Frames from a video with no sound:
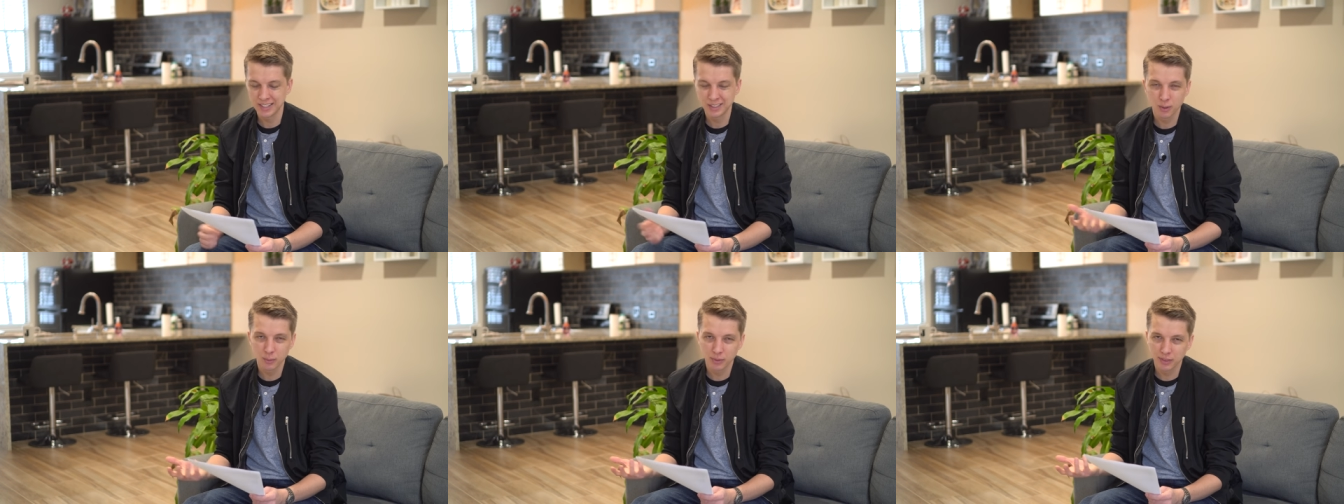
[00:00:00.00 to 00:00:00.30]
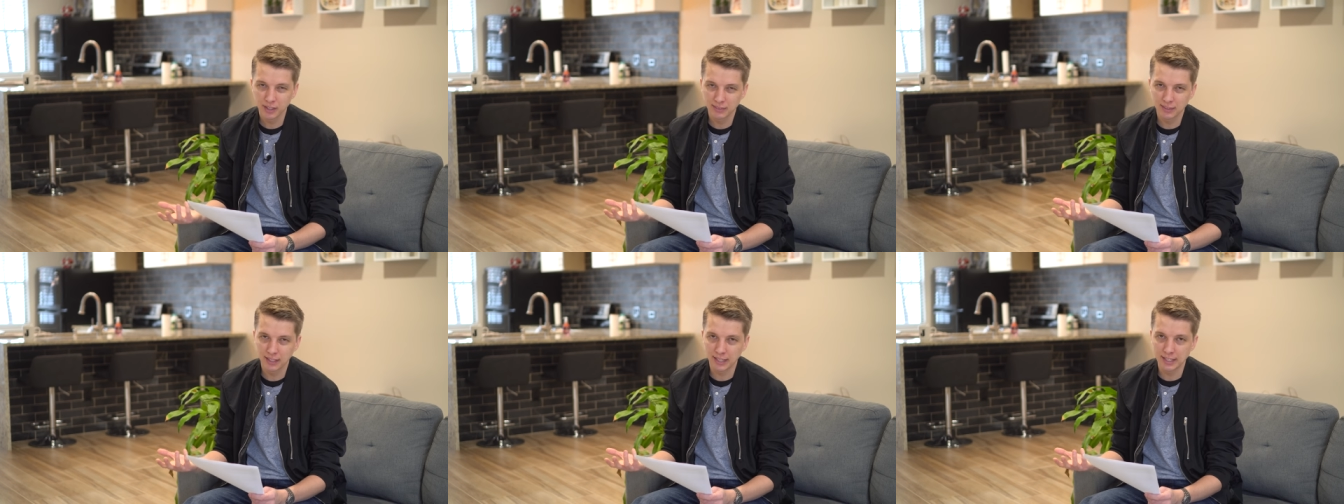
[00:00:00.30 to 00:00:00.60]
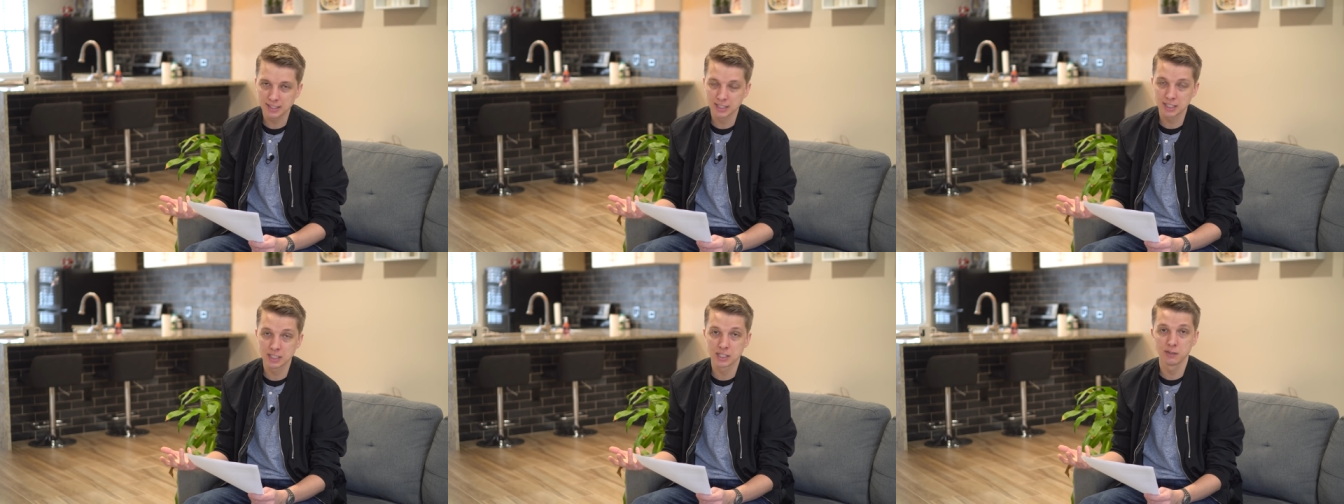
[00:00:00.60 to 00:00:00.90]
I don't think
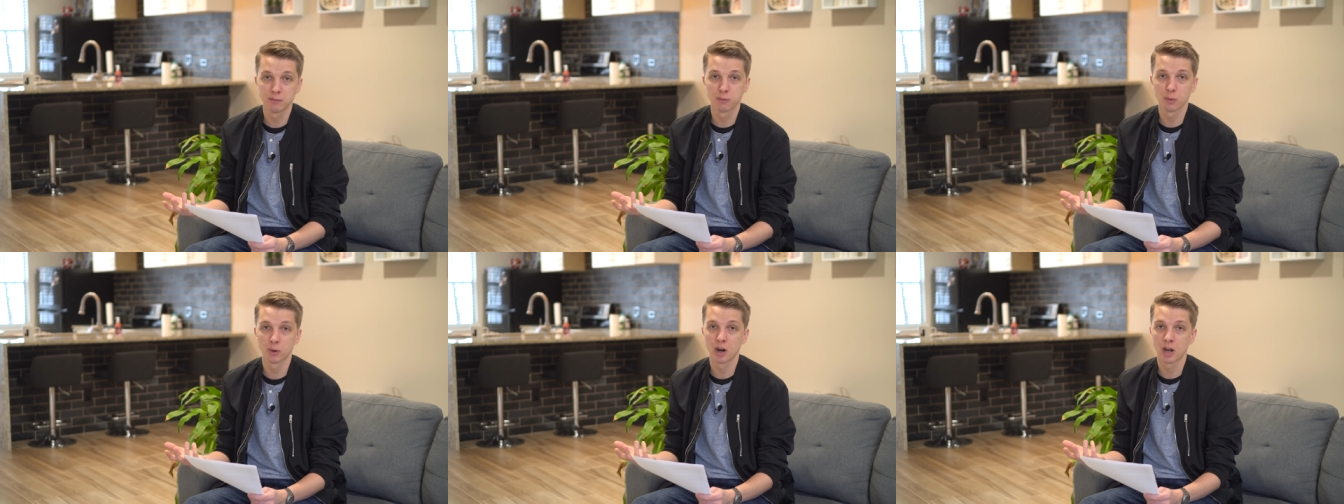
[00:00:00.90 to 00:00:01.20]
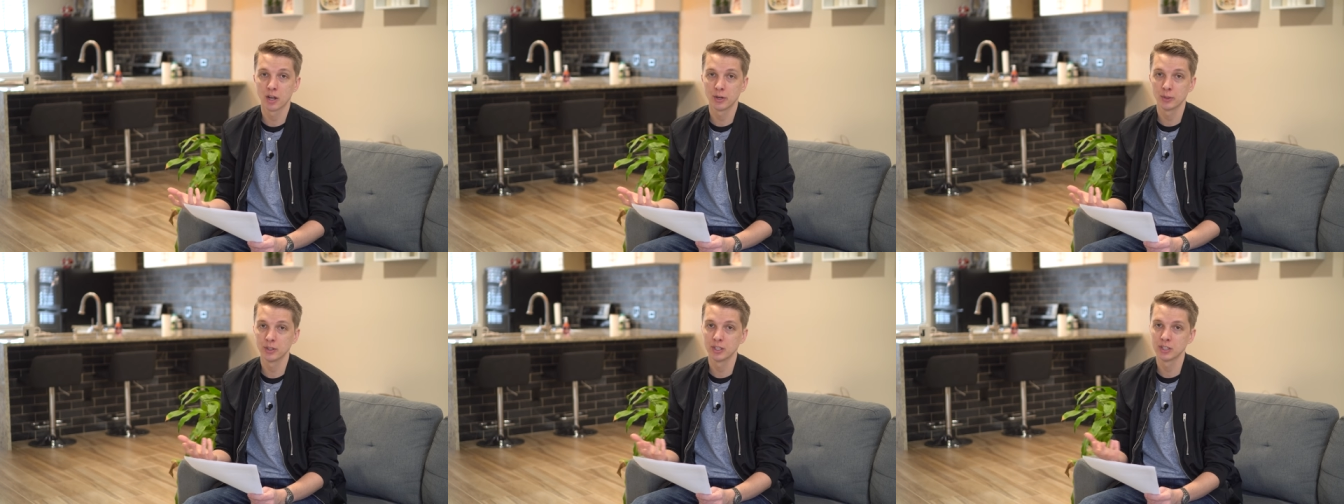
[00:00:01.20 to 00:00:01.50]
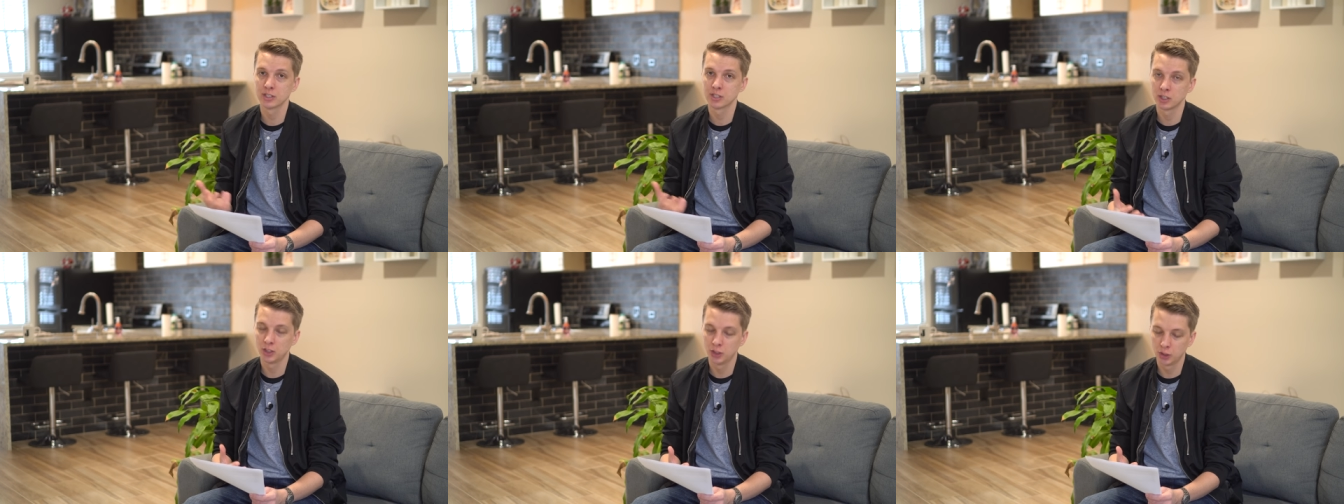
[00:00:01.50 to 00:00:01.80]
the A6400
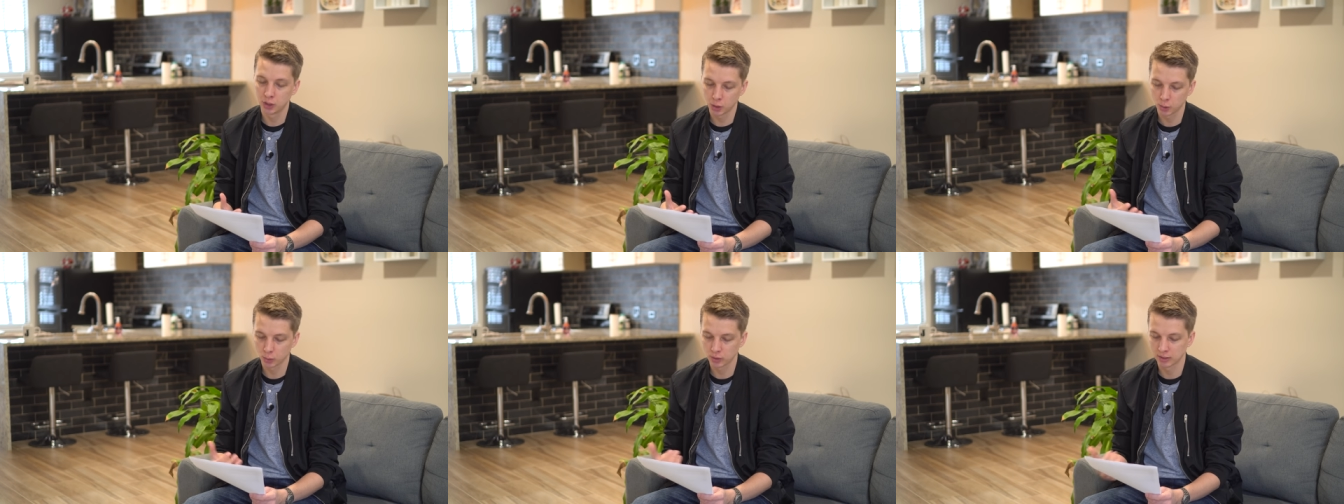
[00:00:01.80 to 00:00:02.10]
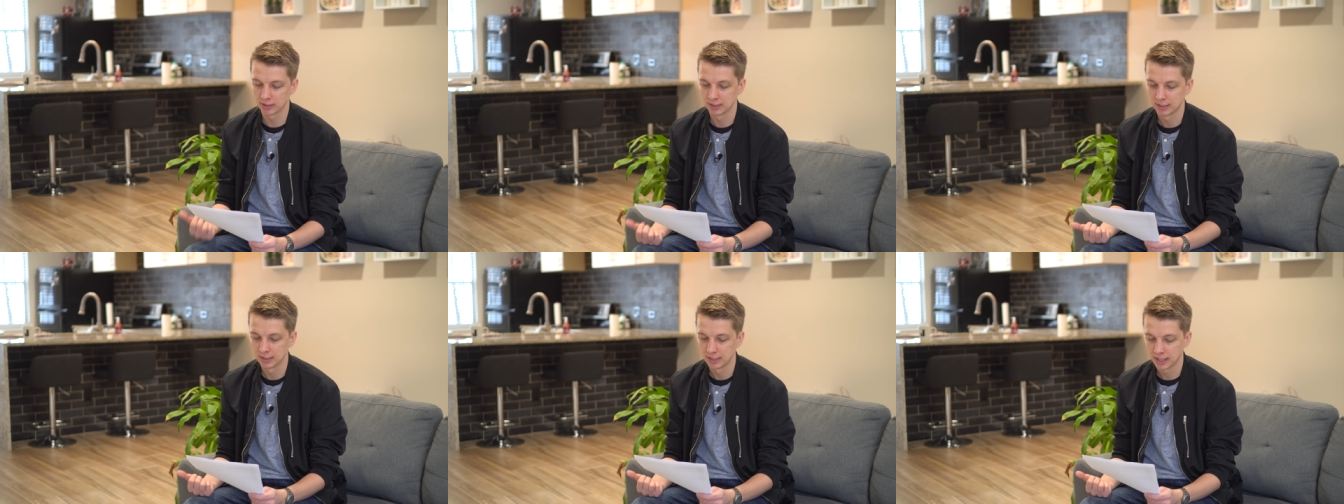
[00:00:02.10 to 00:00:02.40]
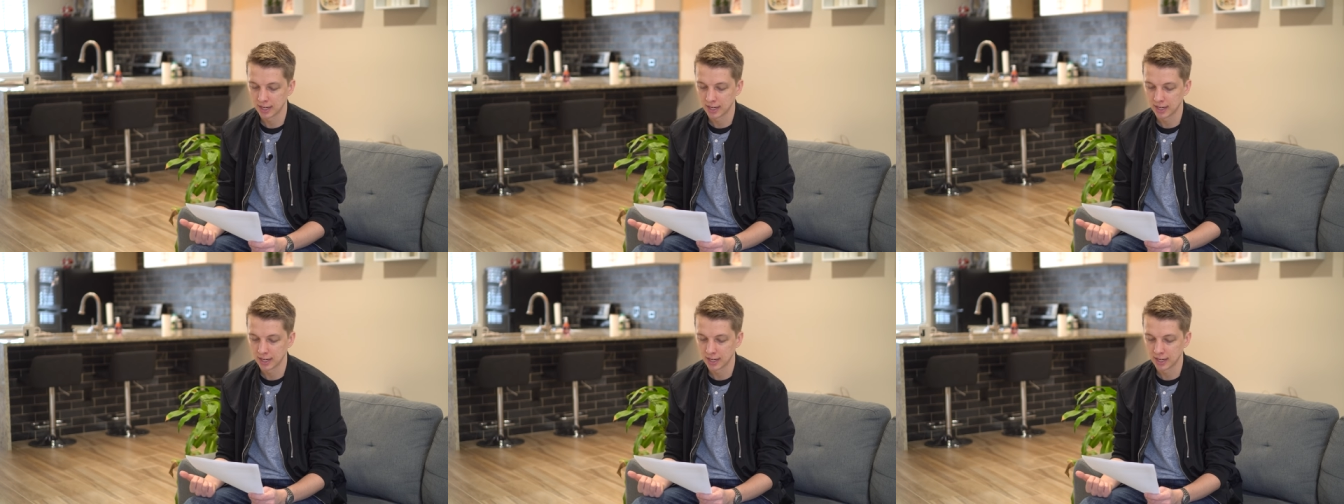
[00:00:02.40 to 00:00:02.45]
is a joke.